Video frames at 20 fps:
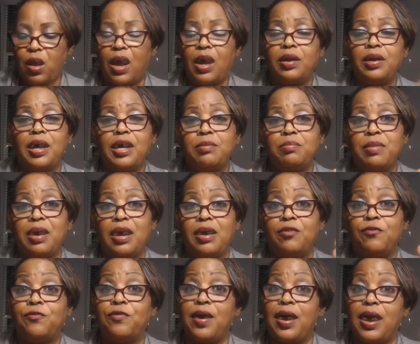I like
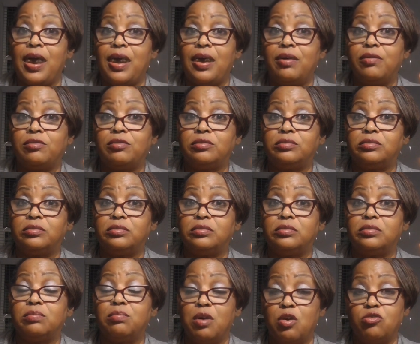mine fried
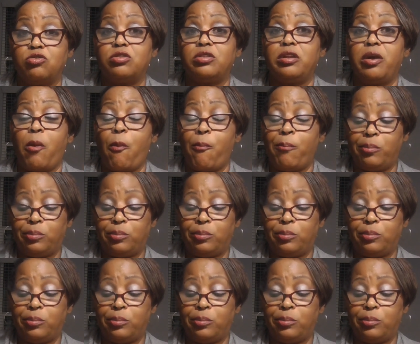mostly.